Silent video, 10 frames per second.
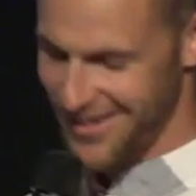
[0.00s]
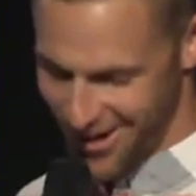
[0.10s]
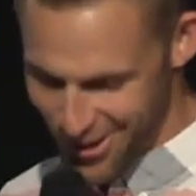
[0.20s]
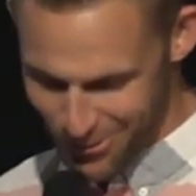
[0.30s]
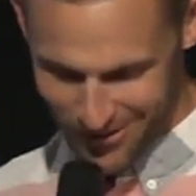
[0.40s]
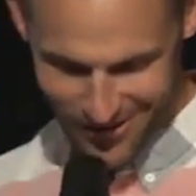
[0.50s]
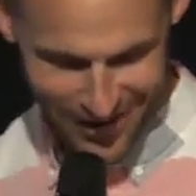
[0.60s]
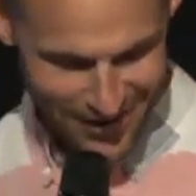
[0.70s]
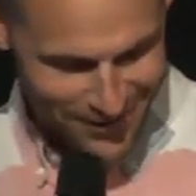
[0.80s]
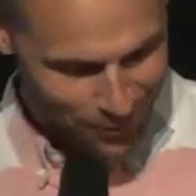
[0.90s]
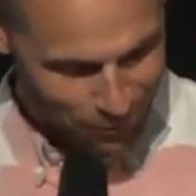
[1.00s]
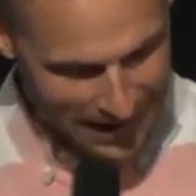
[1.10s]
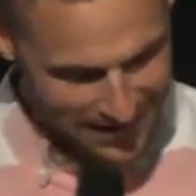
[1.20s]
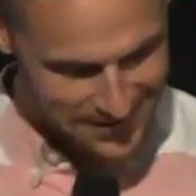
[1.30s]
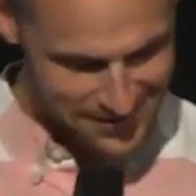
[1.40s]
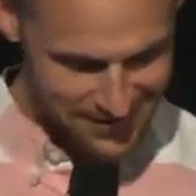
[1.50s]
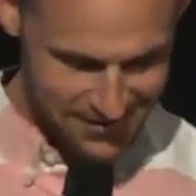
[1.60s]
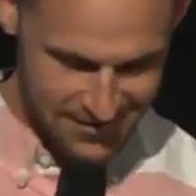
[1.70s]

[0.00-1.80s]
Hard work. I had to go rest.